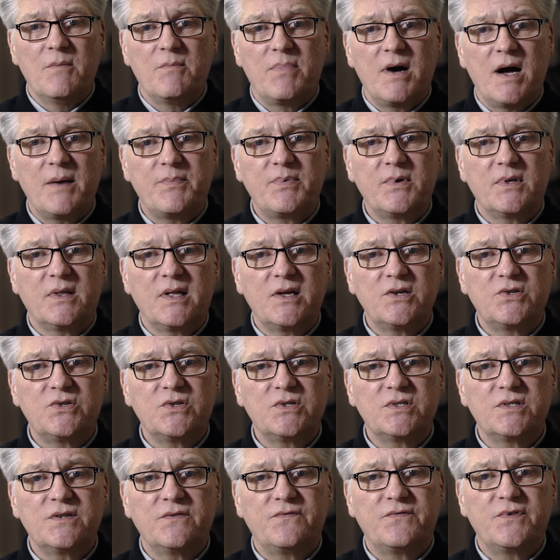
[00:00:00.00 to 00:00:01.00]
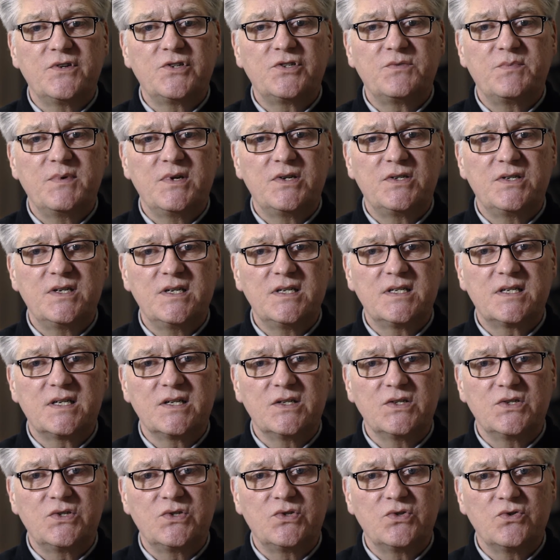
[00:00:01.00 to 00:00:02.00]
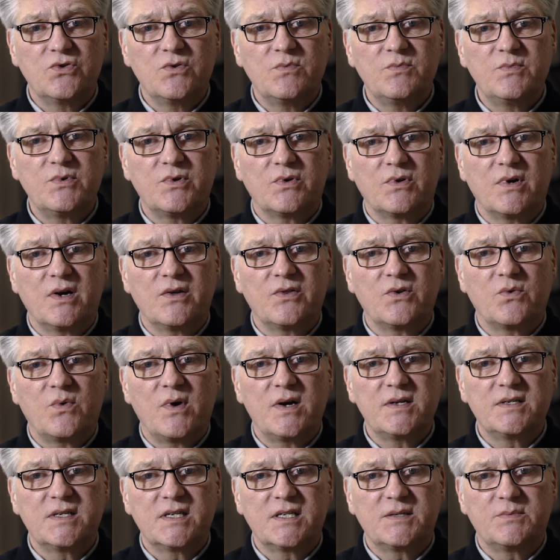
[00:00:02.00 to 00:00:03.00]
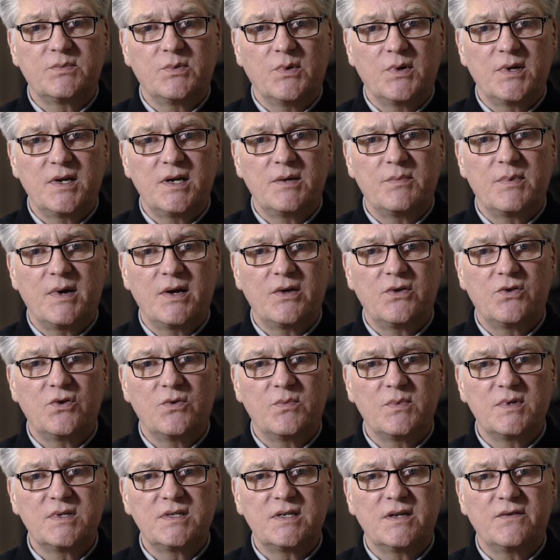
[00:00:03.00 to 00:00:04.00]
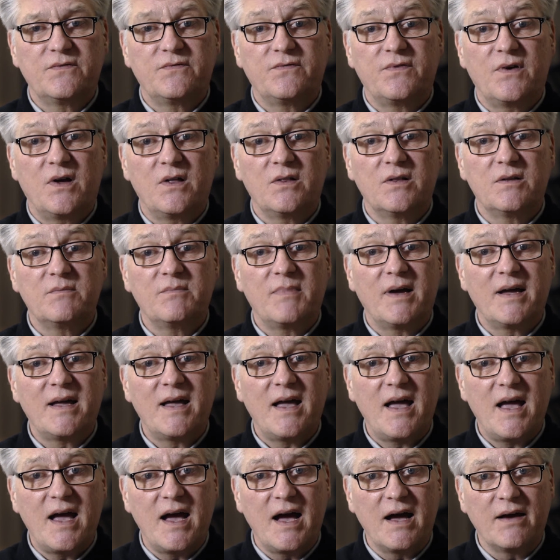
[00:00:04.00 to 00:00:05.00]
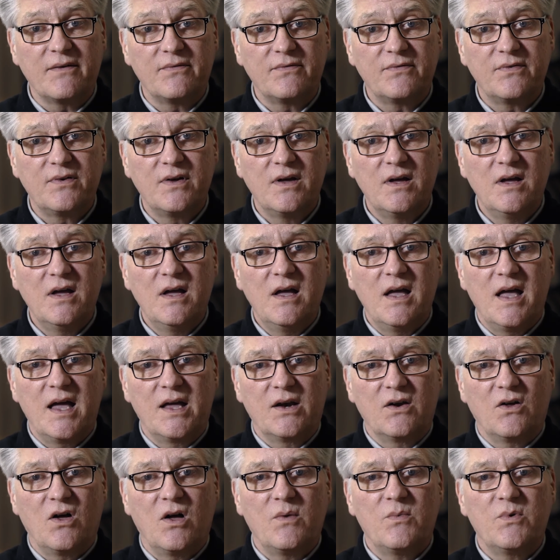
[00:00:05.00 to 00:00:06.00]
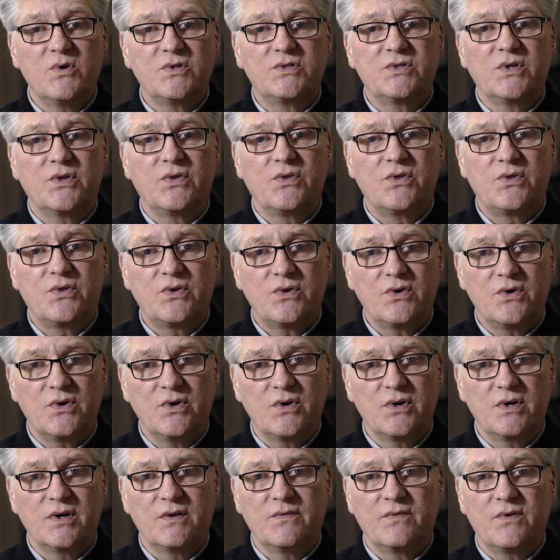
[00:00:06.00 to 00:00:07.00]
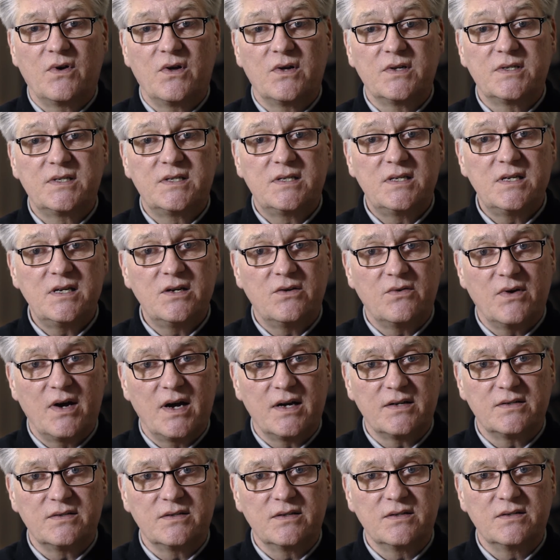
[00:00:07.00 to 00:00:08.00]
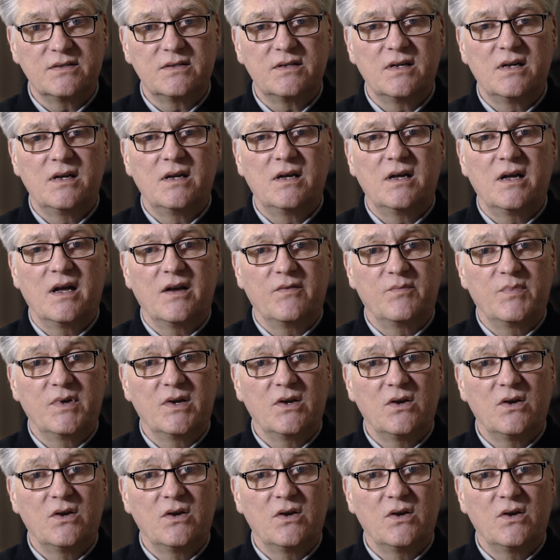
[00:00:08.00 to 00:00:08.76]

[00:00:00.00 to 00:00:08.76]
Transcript: Populations of fish species consumed or otherwise exploited by humans have fallen by half, and almost a third of all seagrasses have been